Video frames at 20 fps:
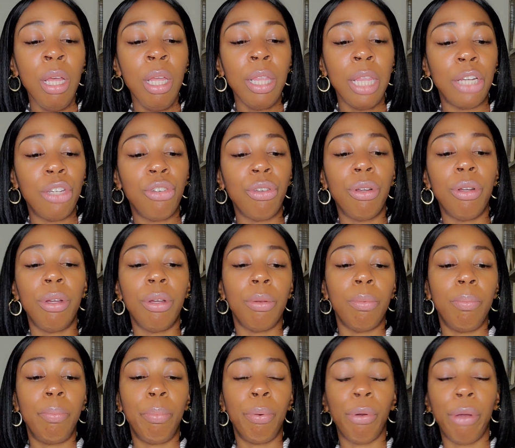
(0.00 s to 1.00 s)
that you're
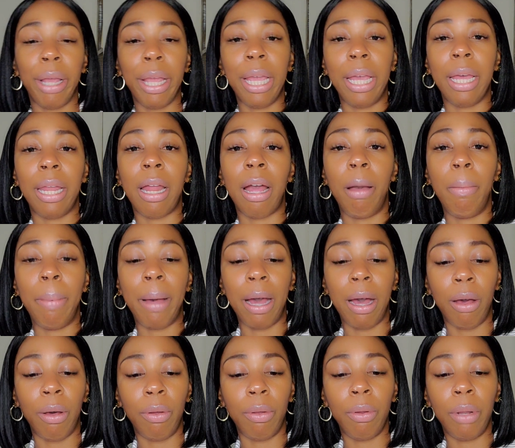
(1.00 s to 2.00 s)
praying
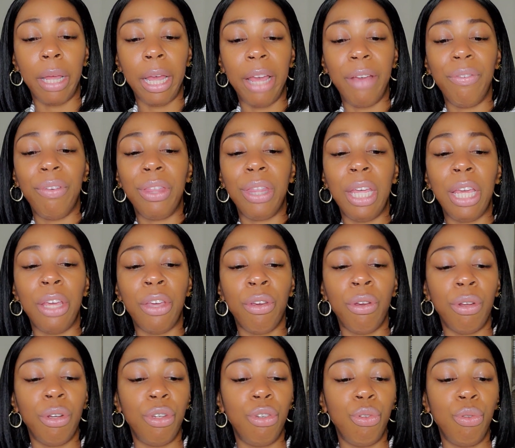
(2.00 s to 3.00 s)
about everything
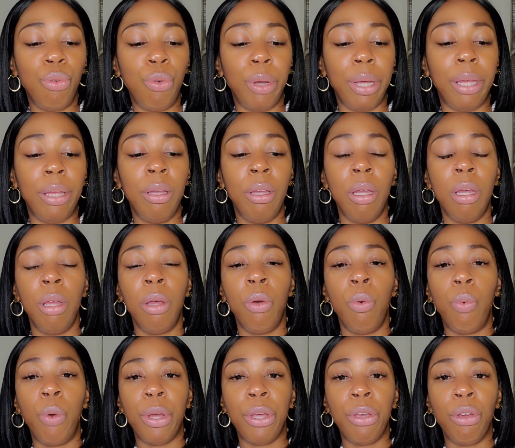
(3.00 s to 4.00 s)
you're doing
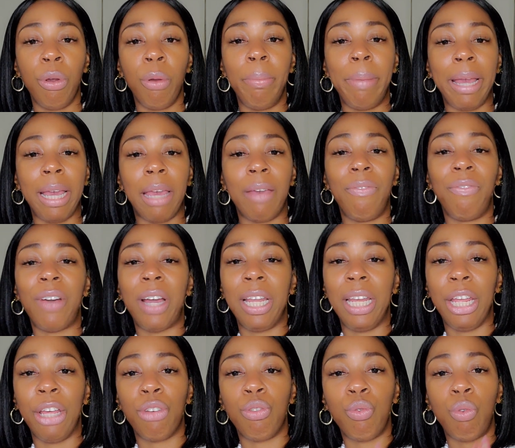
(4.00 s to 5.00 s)
when you're making
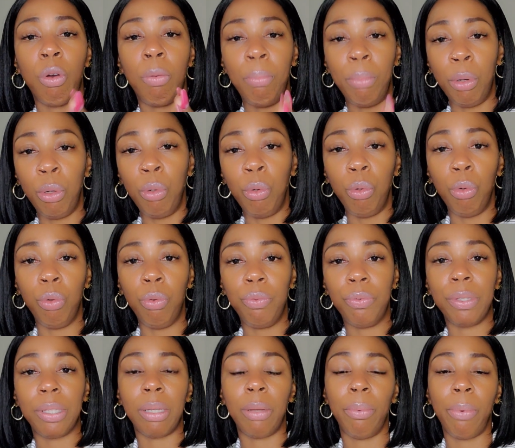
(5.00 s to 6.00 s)
financial
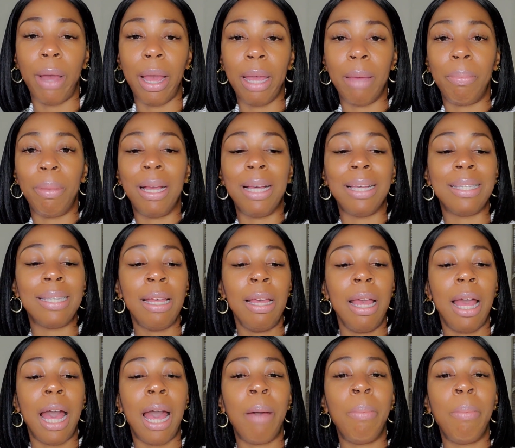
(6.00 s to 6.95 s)
moves, right? Because I